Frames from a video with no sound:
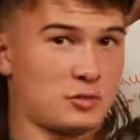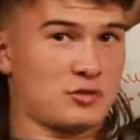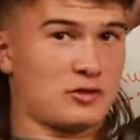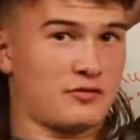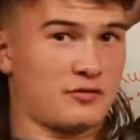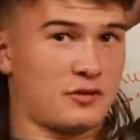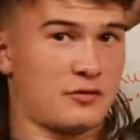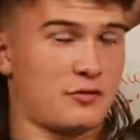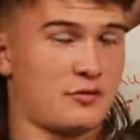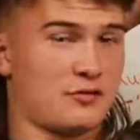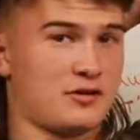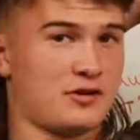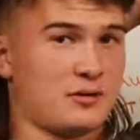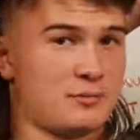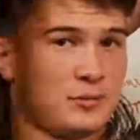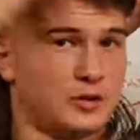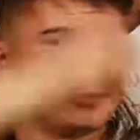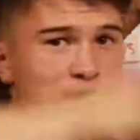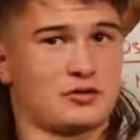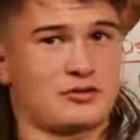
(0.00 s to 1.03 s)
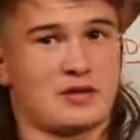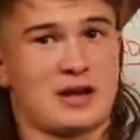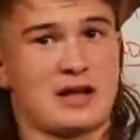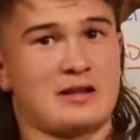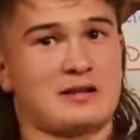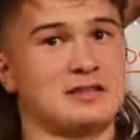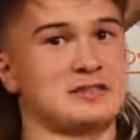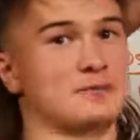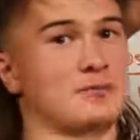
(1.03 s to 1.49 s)
enough to throw the dumbbells
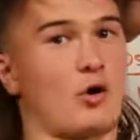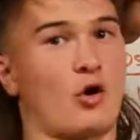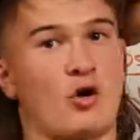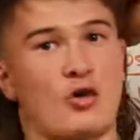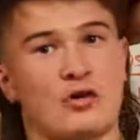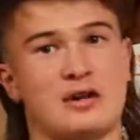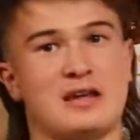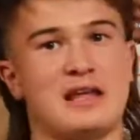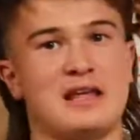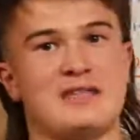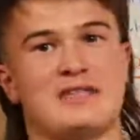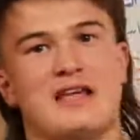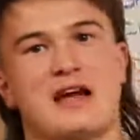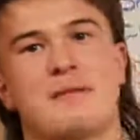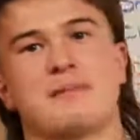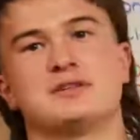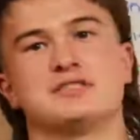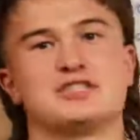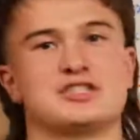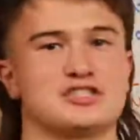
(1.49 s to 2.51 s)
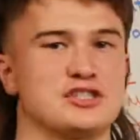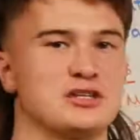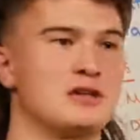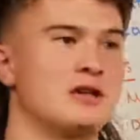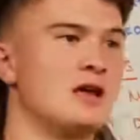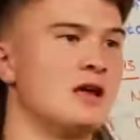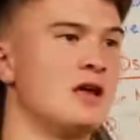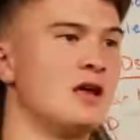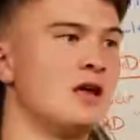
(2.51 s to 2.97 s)
overhead because I'm already in that position.